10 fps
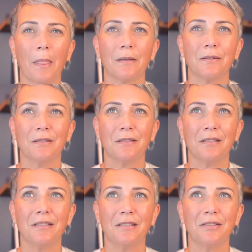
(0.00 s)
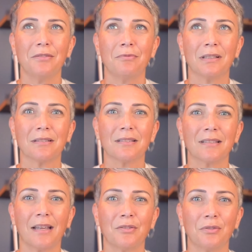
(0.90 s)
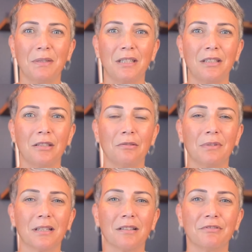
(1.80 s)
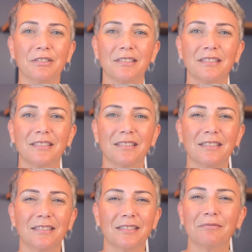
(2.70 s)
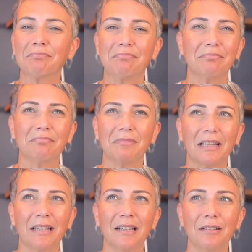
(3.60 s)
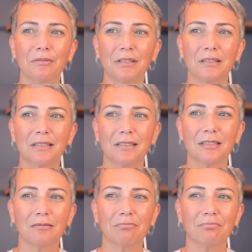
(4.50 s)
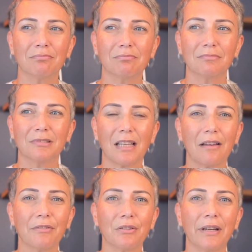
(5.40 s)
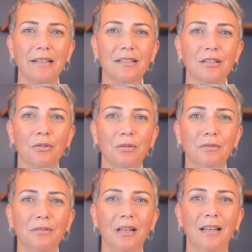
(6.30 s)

She once said to me when I think I was 7 or 8 years old,